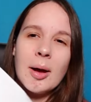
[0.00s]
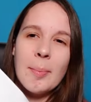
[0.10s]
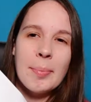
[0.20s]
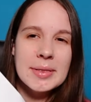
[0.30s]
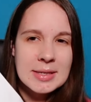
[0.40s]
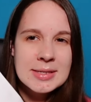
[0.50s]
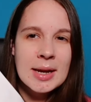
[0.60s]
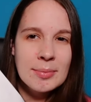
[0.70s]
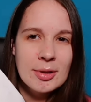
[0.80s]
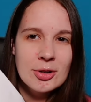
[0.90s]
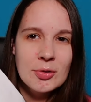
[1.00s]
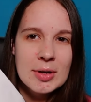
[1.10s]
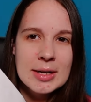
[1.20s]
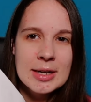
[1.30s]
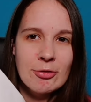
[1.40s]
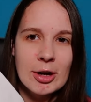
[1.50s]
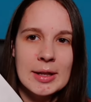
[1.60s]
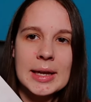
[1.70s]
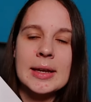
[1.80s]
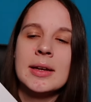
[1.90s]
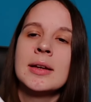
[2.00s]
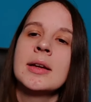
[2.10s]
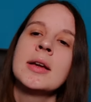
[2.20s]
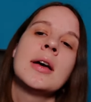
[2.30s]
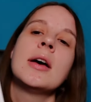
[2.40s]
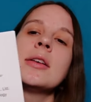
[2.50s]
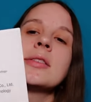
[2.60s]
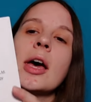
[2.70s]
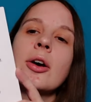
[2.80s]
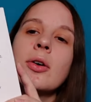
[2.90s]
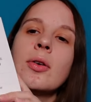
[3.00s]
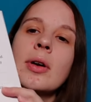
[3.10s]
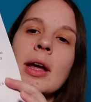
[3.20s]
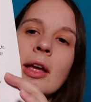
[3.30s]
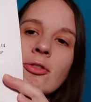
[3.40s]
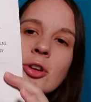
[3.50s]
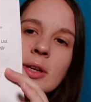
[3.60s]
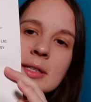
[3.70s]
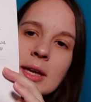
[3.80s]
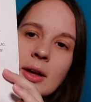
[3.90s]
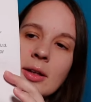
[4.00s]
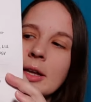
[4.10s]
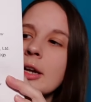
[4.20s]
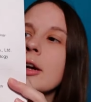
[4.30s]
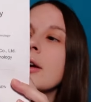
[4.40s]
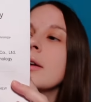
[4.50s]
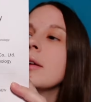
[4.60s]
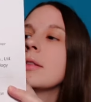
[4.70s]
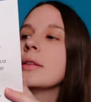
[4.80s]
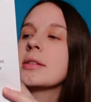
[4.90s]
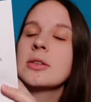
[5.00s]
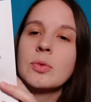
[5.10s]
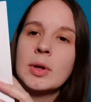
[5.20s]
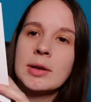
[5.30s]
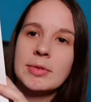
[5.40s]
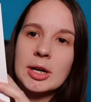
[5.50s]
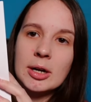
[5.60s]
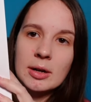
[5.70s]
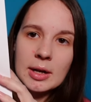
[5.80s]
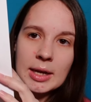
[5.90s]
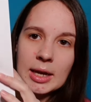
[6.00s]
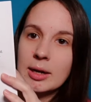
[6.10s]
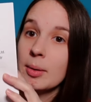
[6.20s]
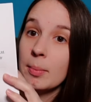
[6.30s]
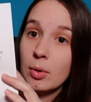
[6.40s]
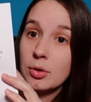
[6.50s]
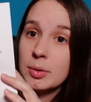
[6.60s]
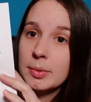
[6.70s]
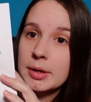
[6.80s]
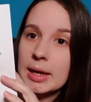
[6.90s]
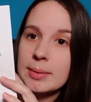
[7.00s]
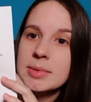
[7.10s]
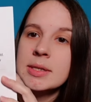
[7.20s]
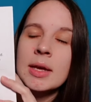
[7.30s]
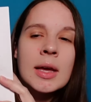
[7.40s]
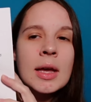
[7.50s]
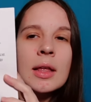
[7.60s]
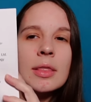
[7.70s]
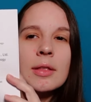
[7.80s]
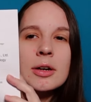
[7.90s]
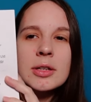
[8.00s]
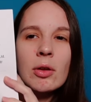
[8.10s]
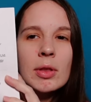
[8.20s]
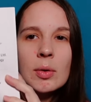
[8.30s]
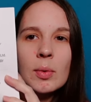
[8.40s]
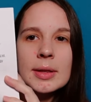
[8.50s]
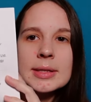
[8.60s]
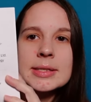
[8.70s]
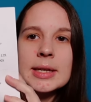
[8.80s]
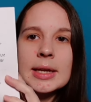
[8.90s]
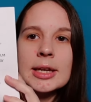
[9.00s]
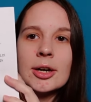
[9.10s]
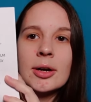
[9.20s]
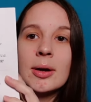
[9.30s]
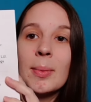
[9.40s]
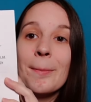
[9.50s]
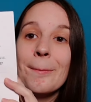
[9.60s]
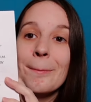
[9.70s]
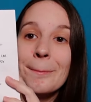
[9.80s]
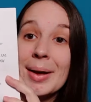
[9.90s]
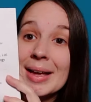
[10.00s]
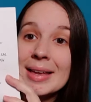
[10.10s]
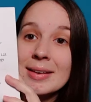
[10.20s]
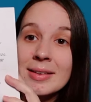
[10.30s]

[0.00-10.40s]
But this time they're doing it differently. So if you can tell here, this is one of their, again, multiple names. There's only one listing here. But